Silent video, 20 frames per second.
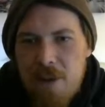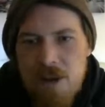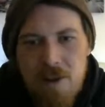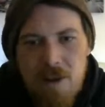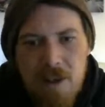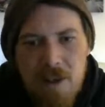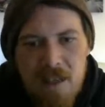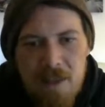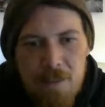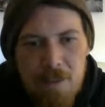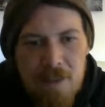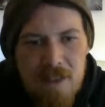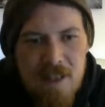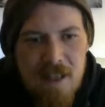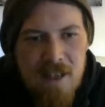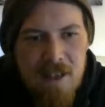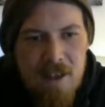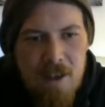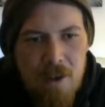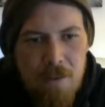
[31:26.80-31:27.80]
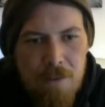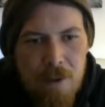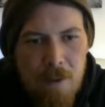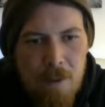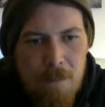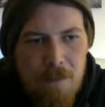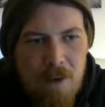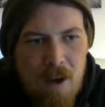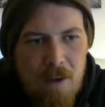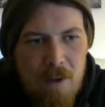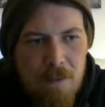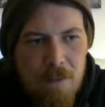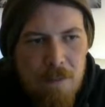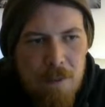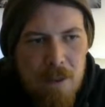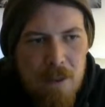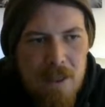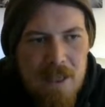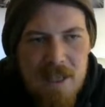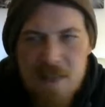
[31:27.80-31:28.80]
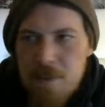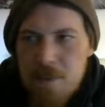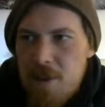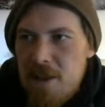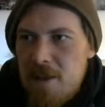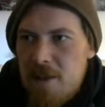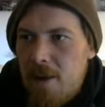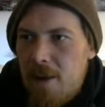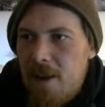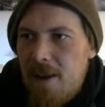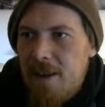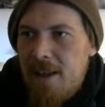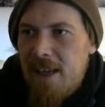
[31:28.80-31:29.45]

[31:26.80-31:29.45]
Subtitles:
I'll give him a telling off here. I'm far from pleased. We need to go out and